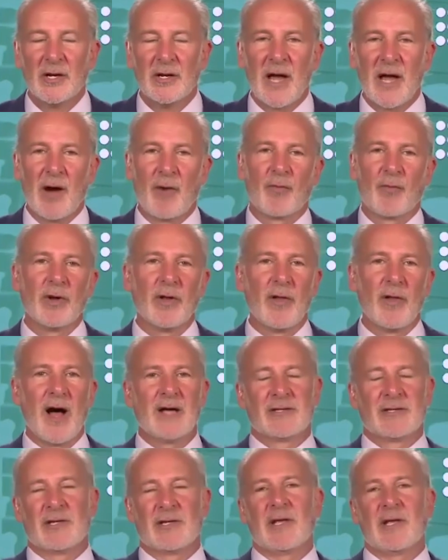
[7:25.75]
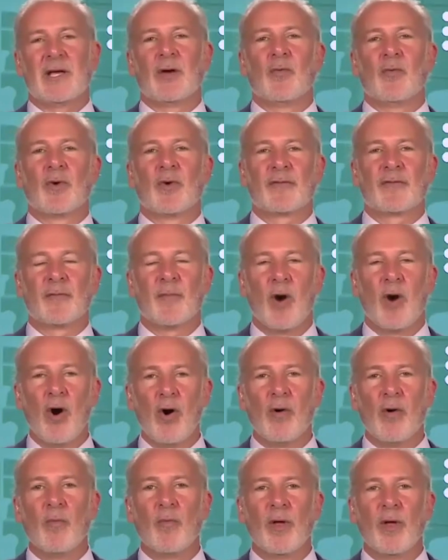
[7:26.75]
now realize that they can work from
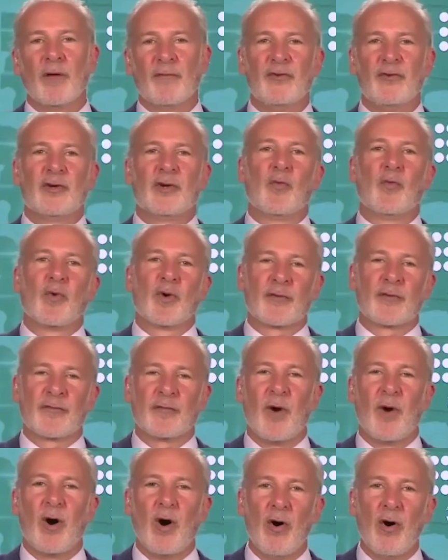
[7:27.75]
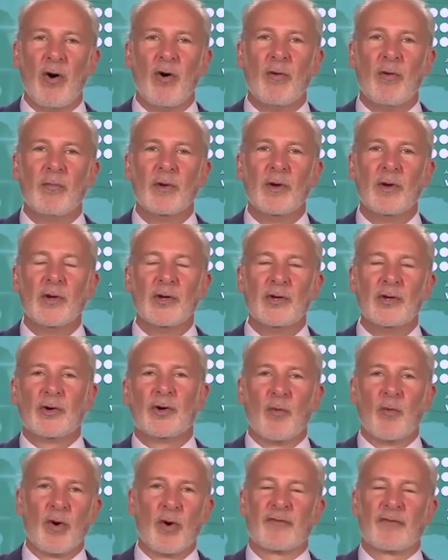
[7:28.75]
home. Well, if you can work from home, you
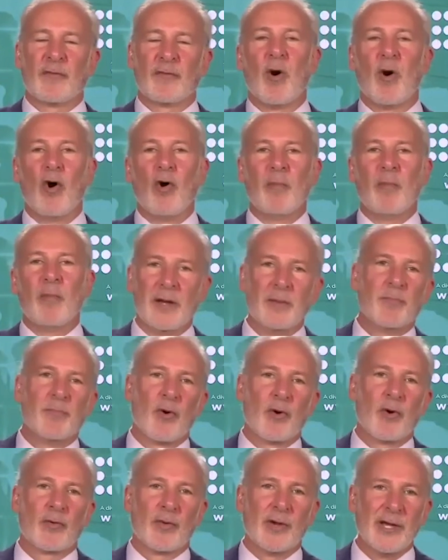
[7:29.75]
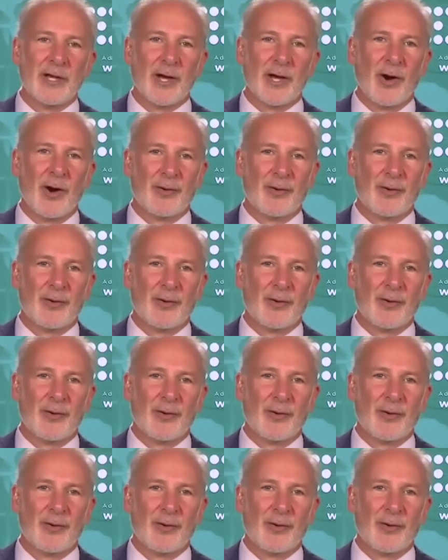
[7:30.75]
can work from home in Puerto Rico.